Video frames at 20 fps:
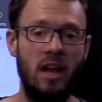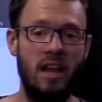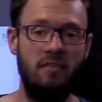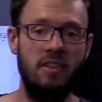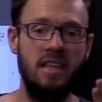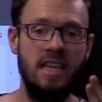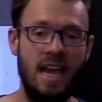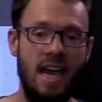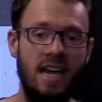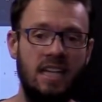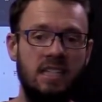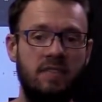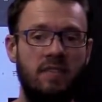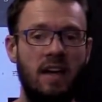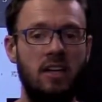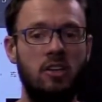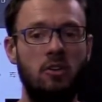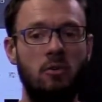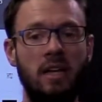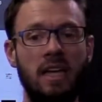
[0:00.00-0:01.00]
whatever the x
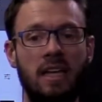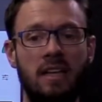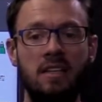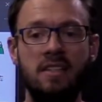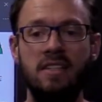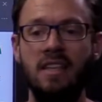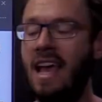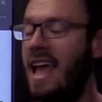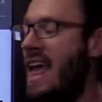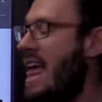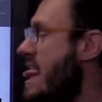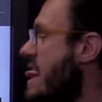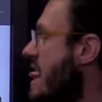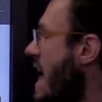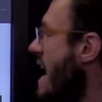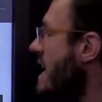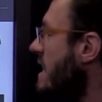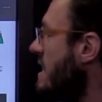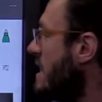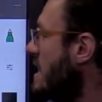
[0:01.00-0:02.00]
value is,
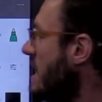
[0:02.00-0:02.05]
that